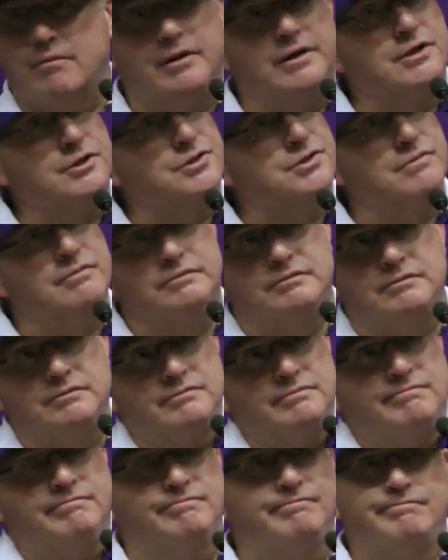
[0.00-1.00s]
But it's
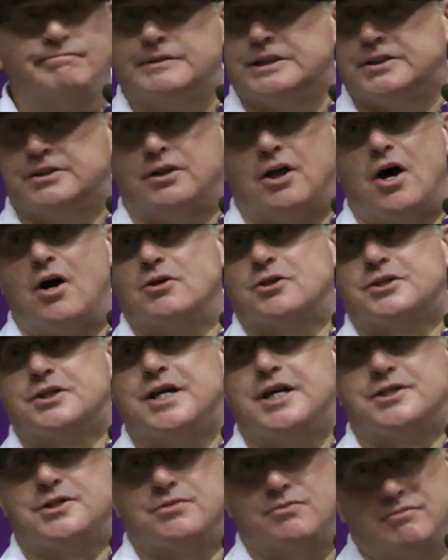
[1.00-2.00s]
a long
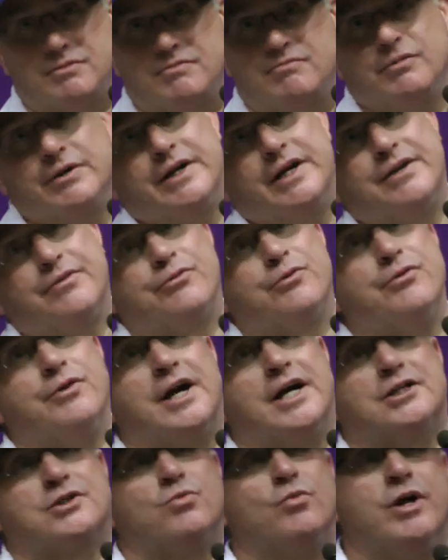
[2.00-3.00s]
season. We'll get through
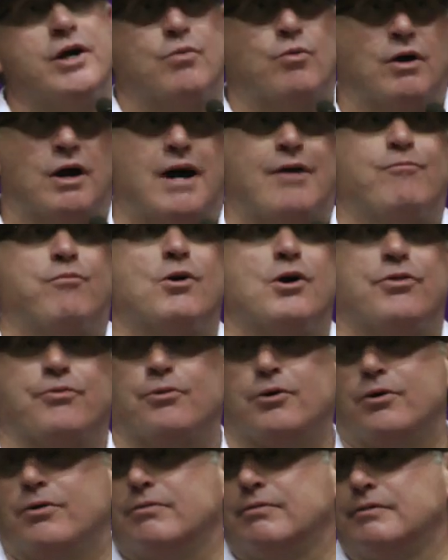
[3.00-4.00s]
next week. We're halfway
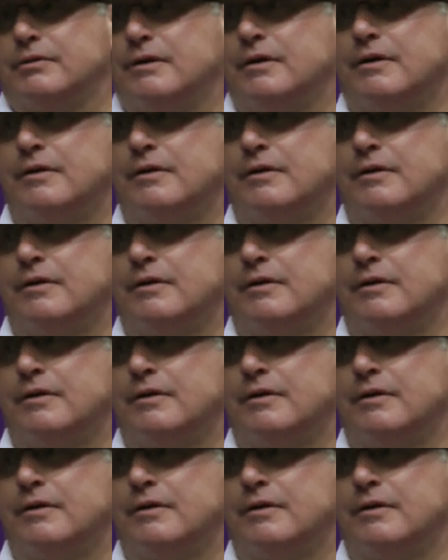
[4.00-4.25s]
through.